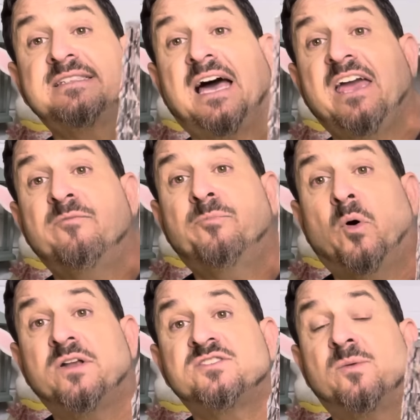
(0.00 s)
I have
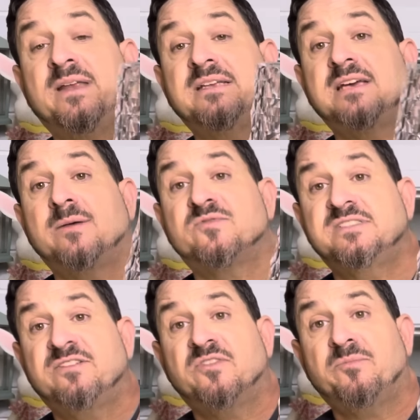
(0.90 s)
bought so many times for
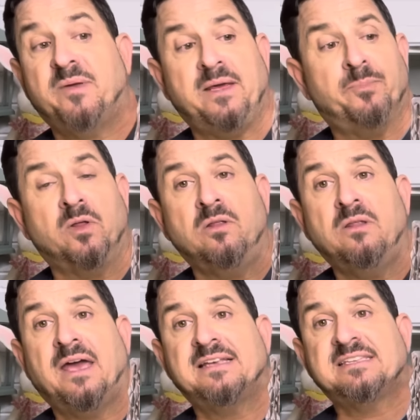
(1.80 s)
different
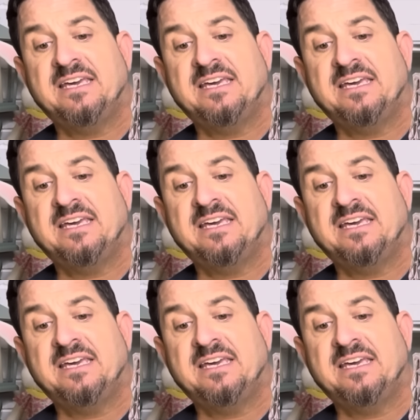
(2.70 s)
people as